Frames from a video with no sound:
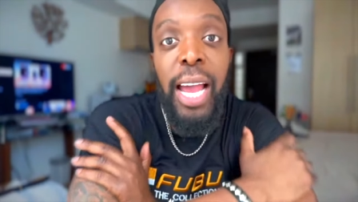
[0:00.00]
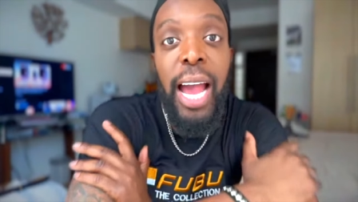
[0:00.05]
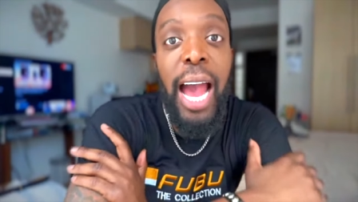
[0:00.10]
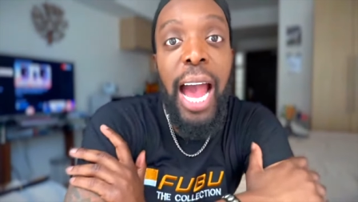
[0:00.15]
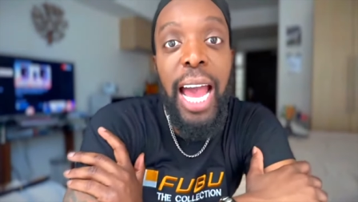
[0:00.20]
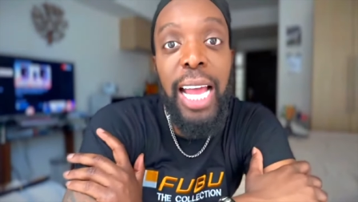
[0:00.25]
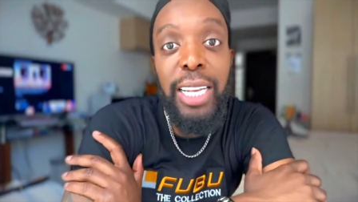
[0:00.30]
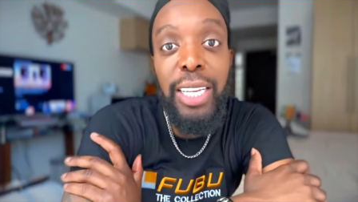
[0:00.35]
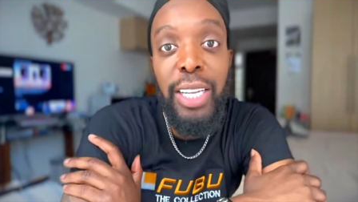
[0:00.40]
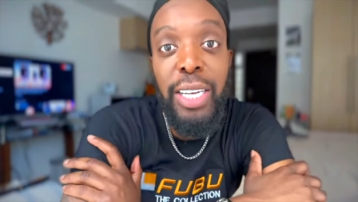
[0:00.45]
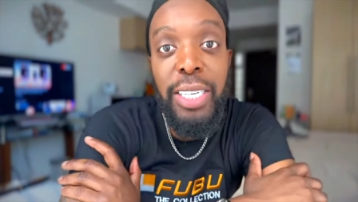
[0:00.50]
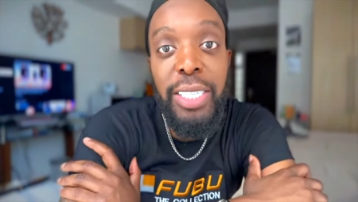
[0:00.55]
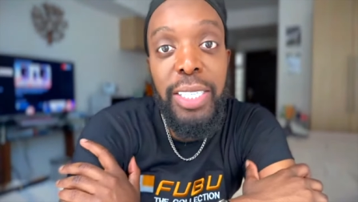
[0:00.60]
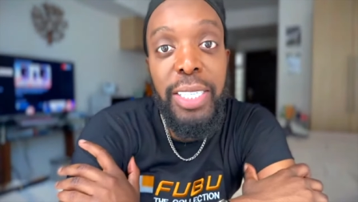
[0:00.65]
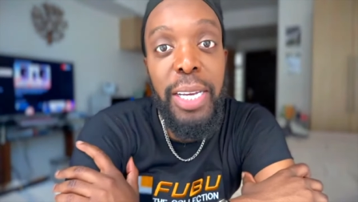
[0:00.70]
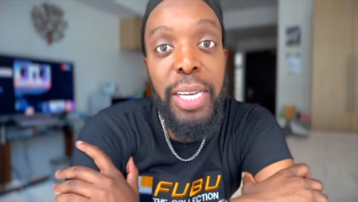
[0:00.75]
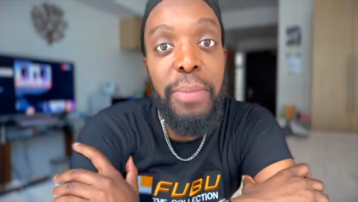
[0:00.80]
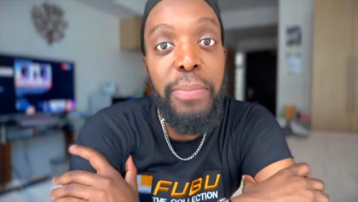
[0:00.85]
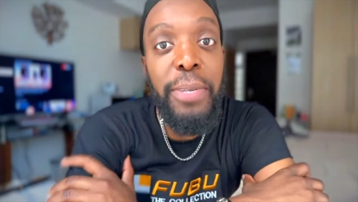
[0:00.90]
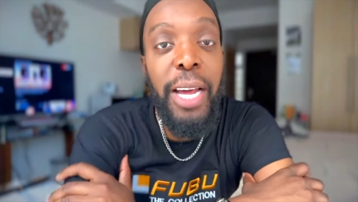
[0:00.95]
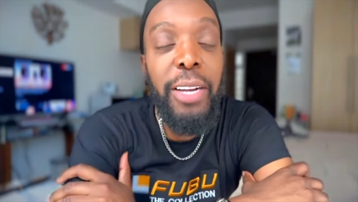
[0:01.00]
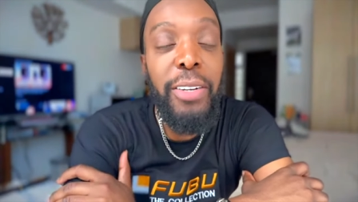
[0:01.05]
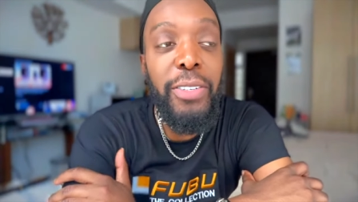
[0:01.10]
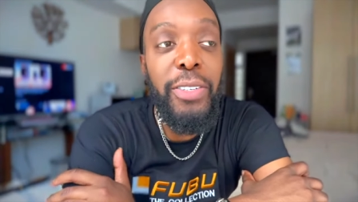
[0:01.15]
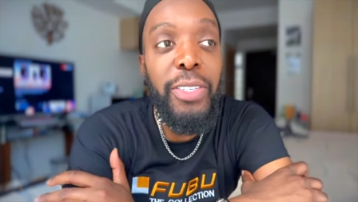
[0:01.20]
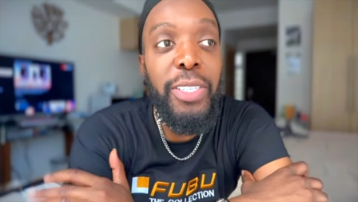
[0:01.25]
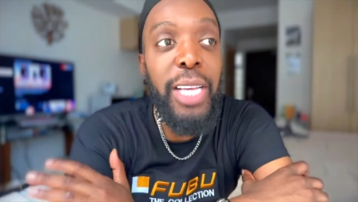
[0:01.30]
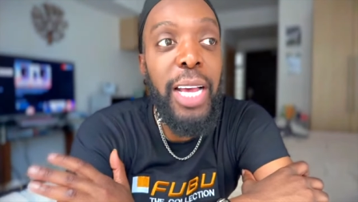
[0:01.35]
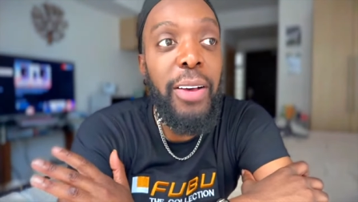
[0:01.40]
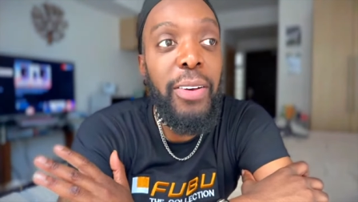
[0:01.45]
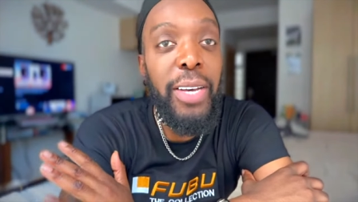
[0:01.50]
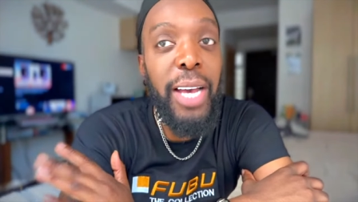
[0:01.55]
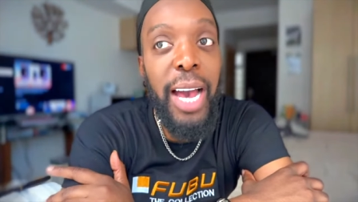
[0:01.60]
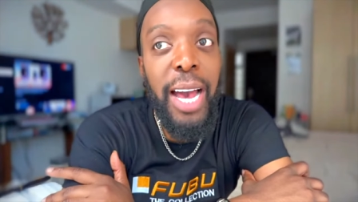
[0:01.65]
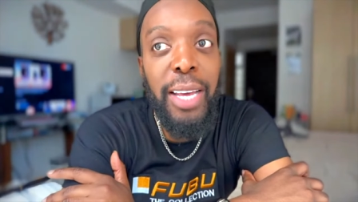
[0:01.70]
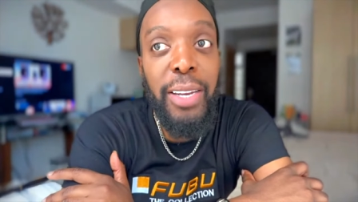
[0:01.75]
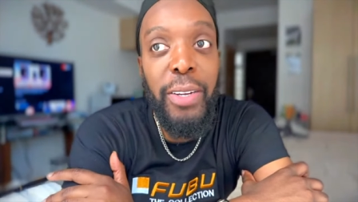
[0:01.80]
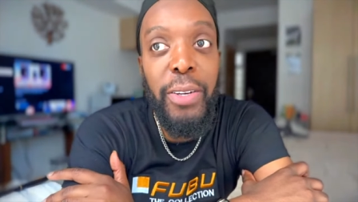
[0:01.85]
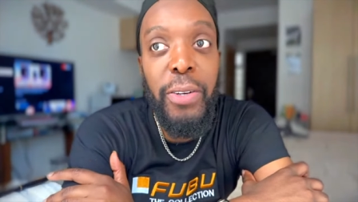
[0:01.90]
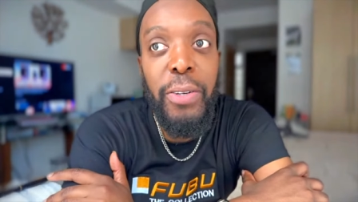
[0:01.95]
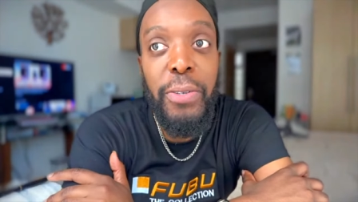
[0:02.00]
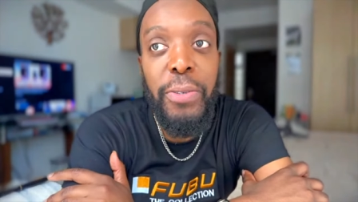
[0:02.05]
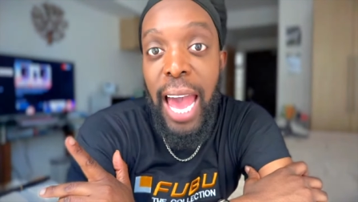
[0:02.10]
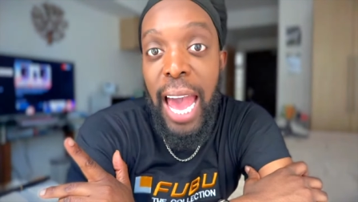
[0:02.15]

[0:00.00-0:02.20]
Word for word: I looked up Dr. Salgado.